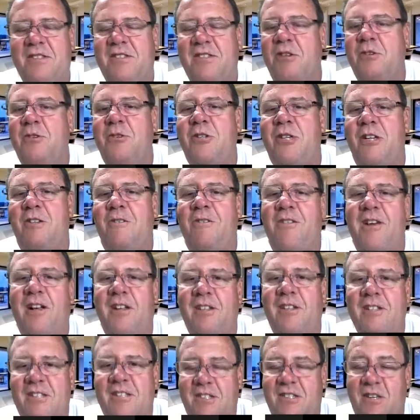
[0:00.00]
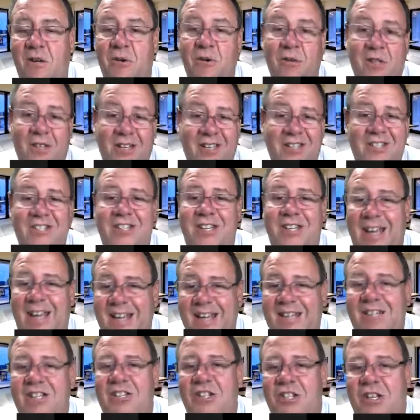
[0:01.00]
So she felt so good, she
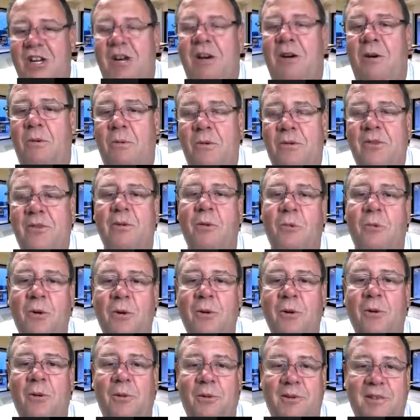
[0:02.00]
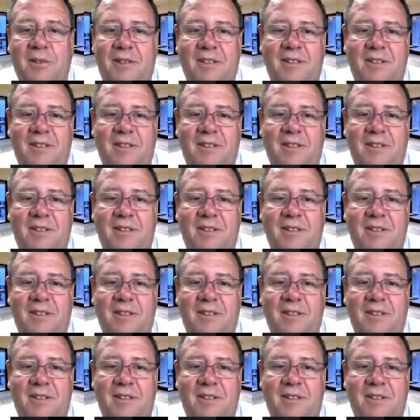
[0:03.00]
had to share it with the world.